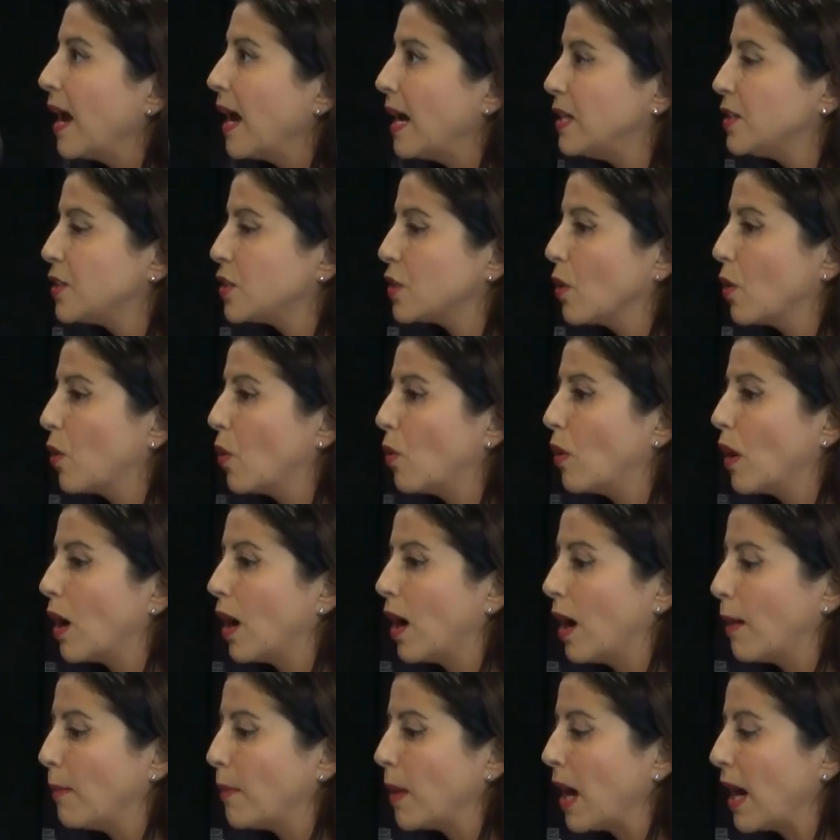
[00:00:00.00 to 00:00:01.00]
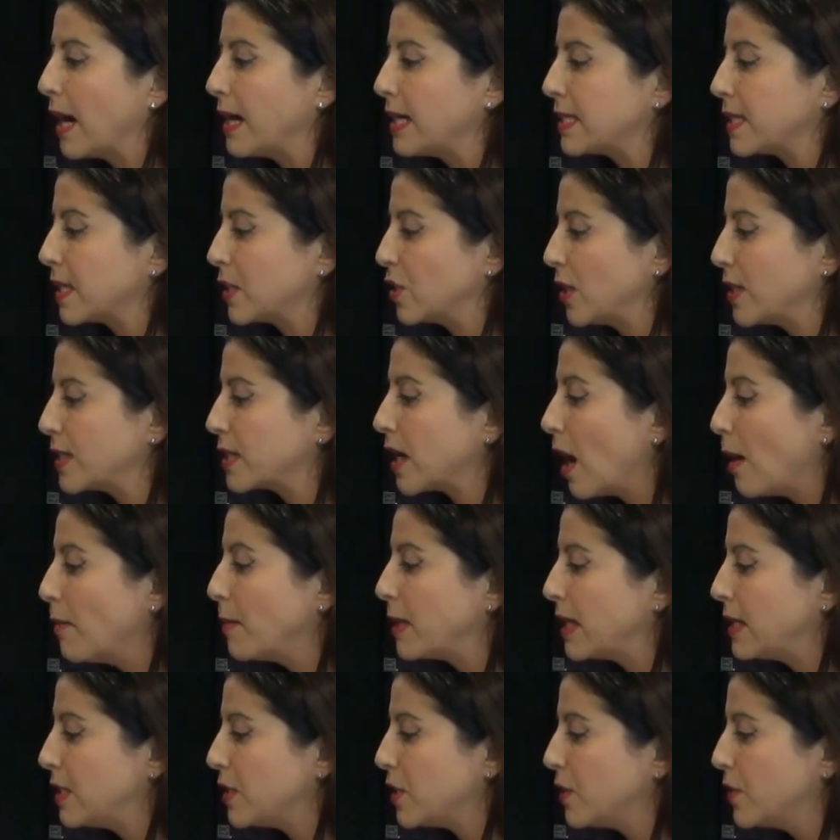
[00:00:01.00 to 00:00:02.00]
And so I suggest coming
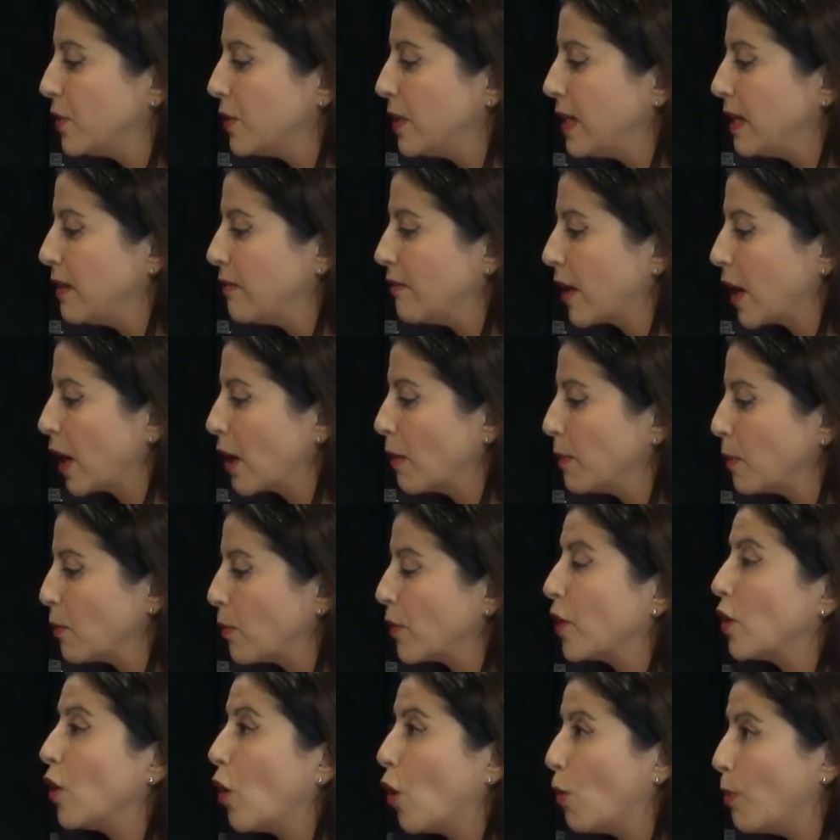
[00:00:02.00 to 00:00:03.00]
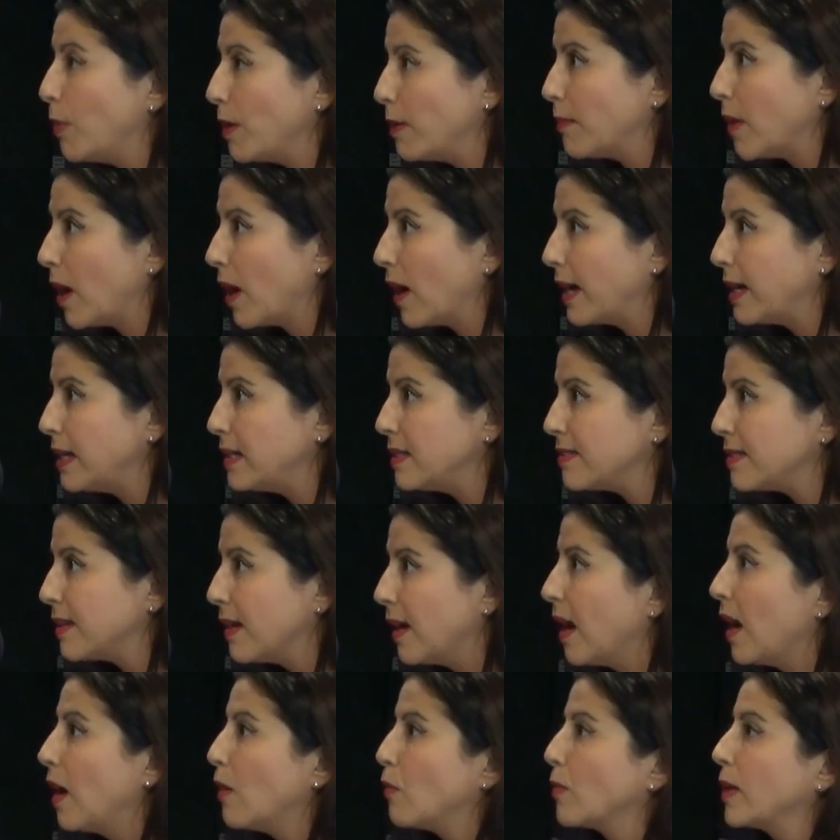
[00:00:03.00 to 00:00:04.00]
into the environment with an open mind,
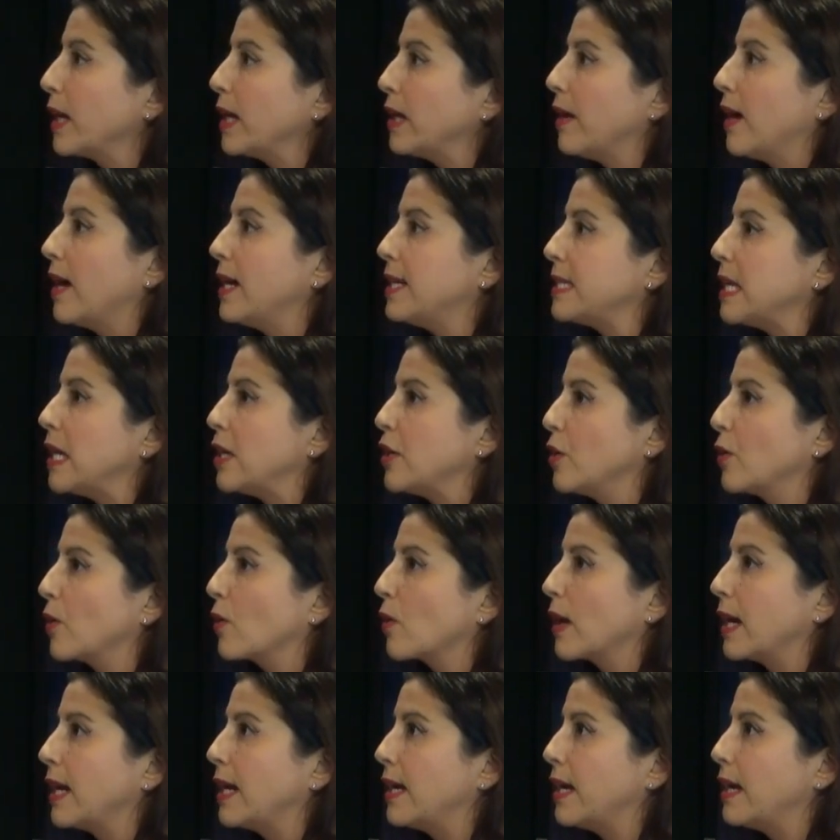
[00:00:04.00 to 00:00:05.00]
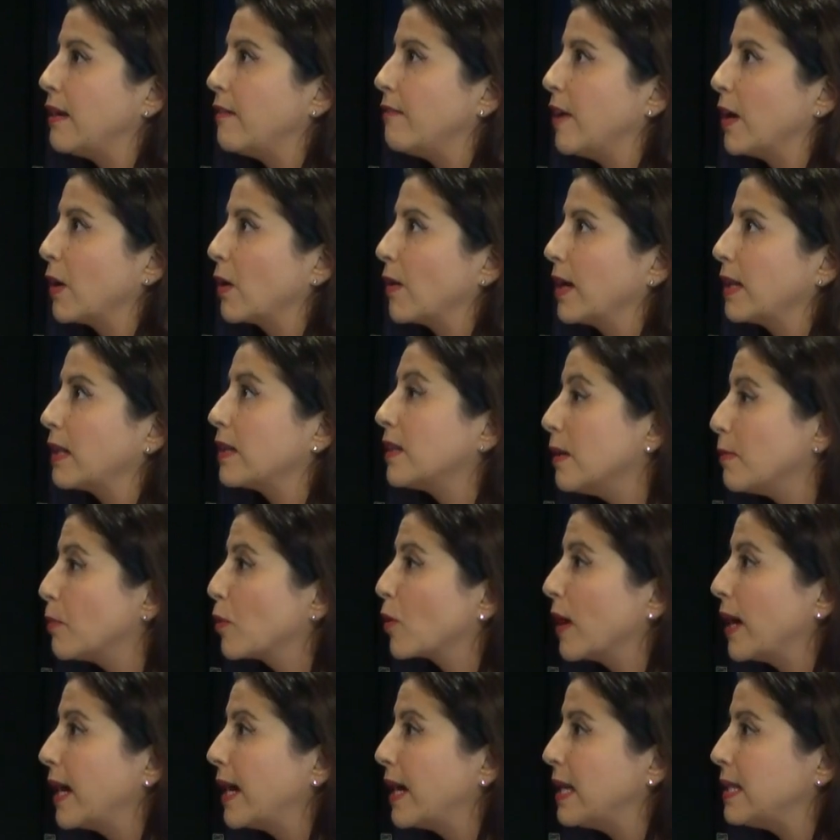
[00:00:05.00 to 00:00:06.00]
realize that you're in a very
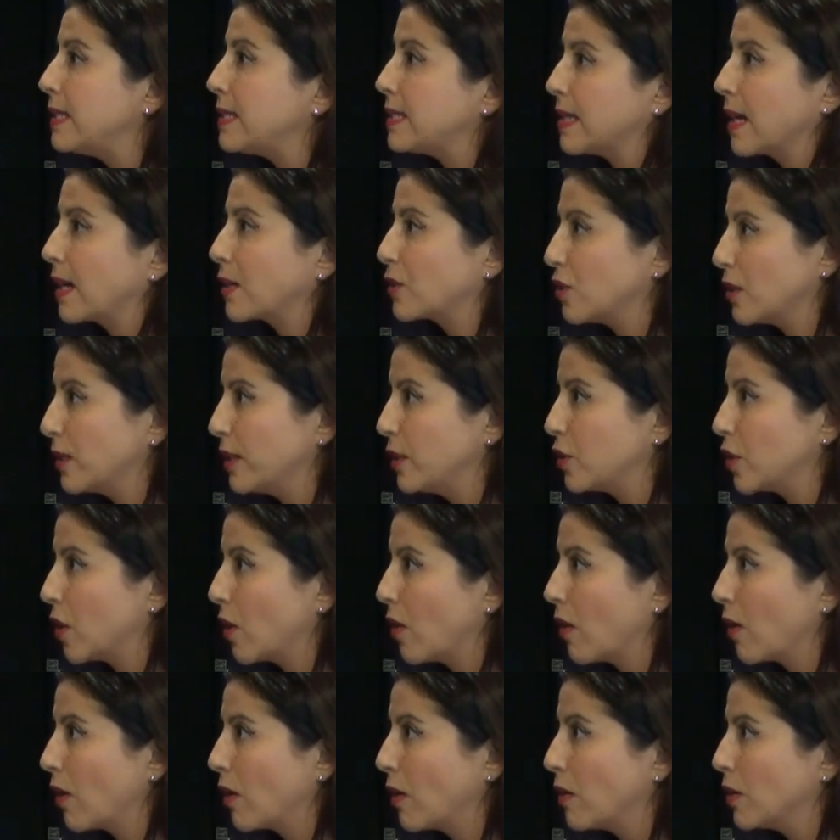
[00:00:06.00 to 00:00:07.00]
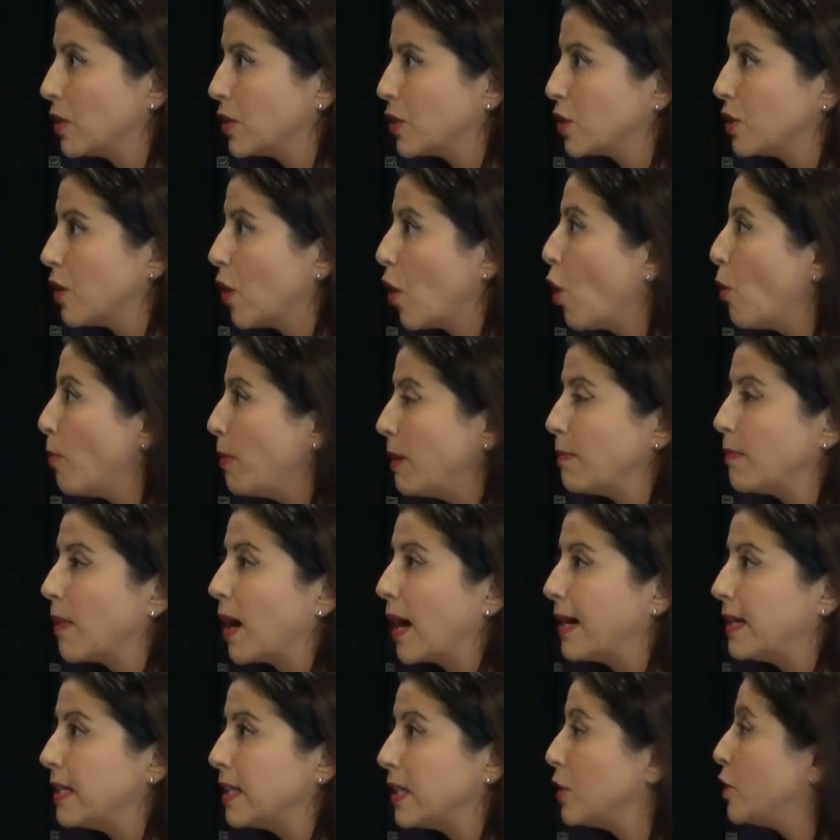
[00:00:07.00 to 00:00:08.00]
liberated, sexually charged,
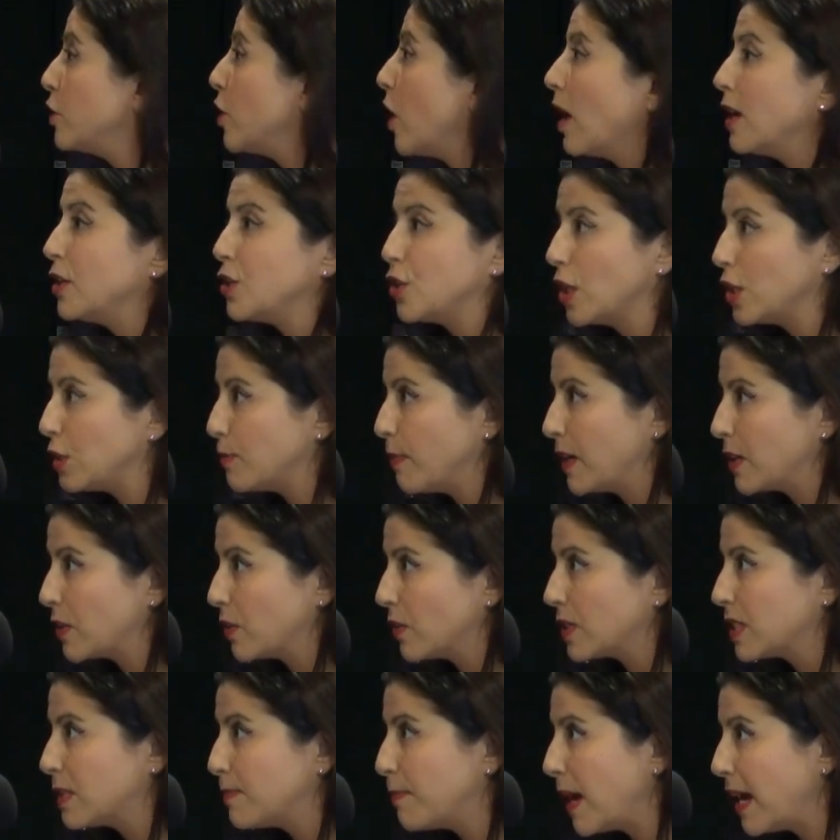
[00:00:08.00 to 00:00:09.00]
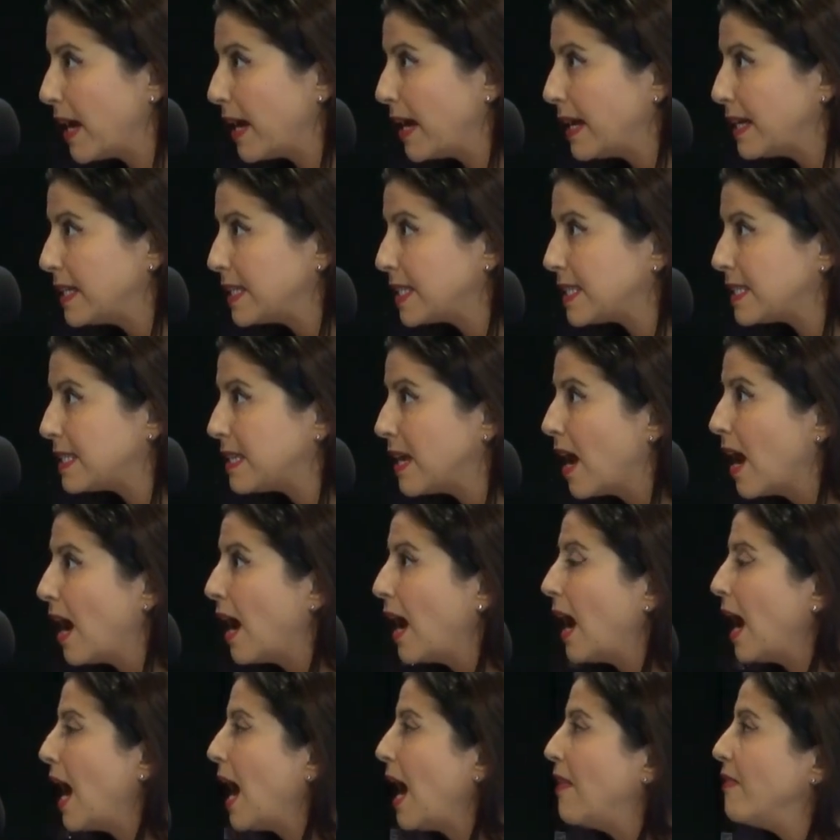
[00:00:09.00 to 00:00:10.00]
open-minded, non-judgmental space,
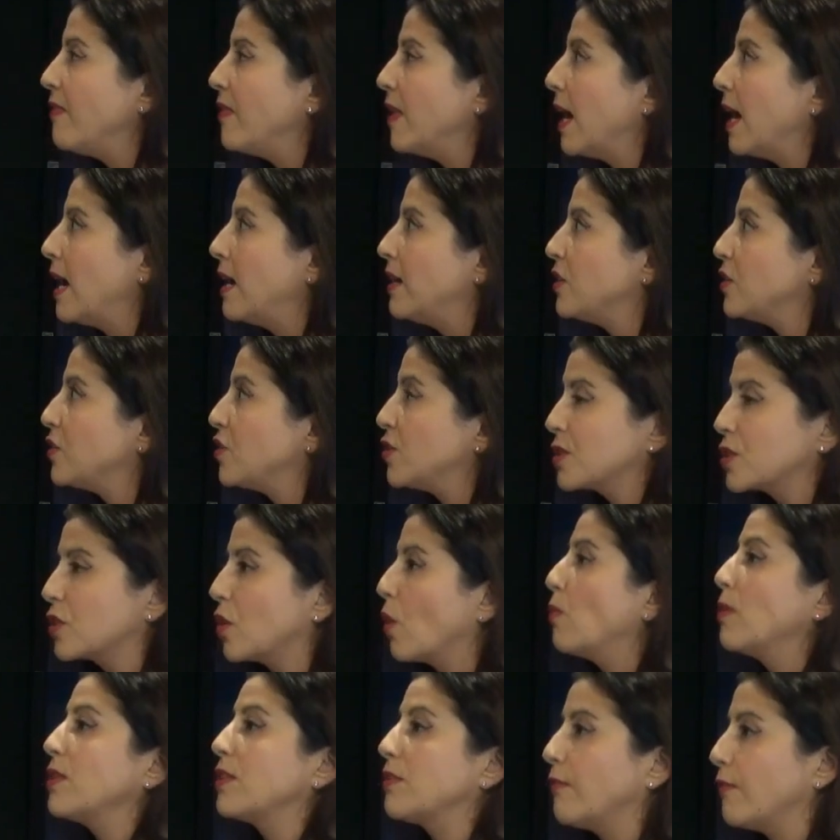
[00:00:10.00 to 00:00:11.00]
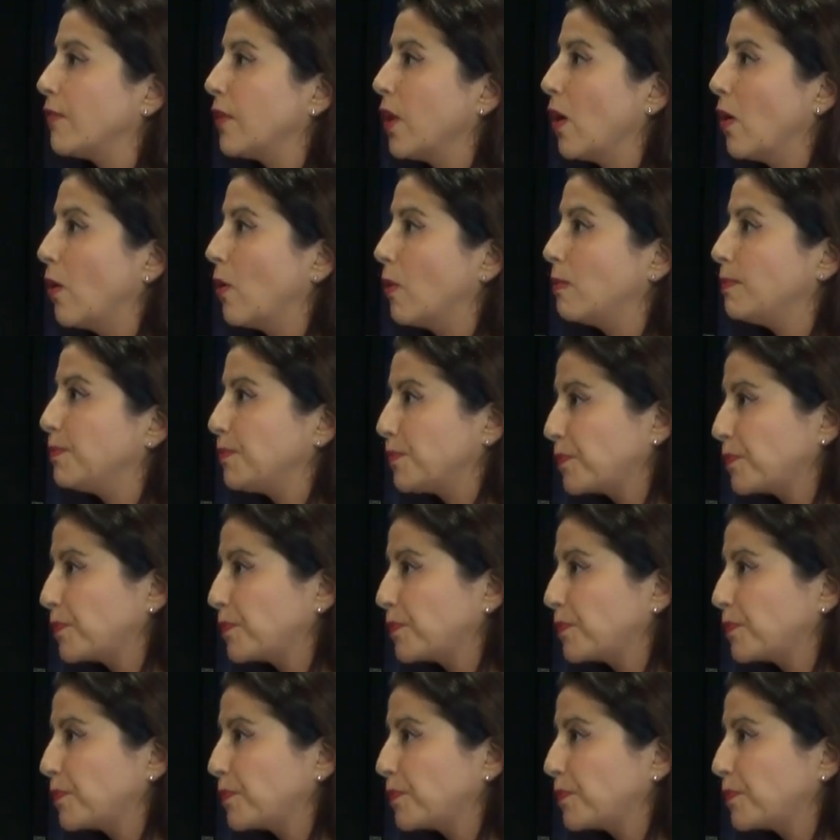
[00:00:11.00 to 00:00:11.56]
and then just go with the flow.